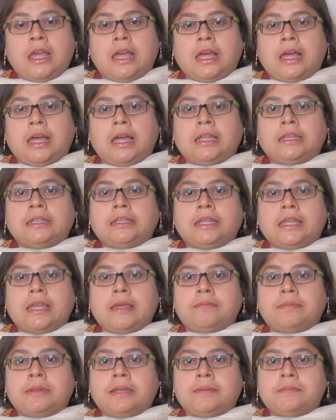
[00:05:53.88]
And
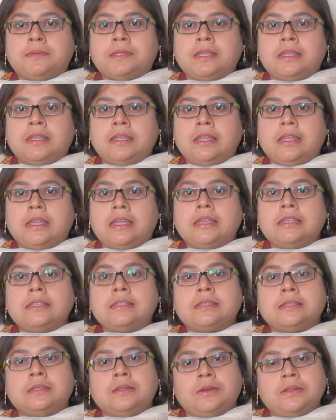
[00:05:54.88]
epilepsy
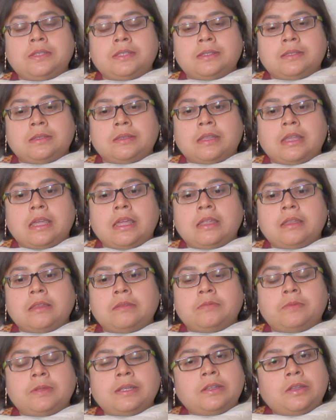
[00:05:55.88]

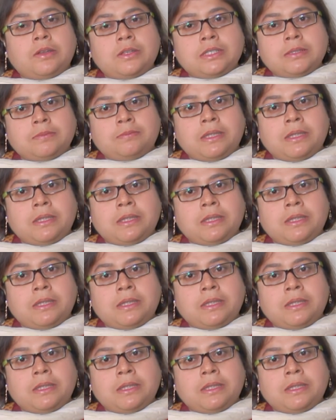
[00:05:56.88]
it will not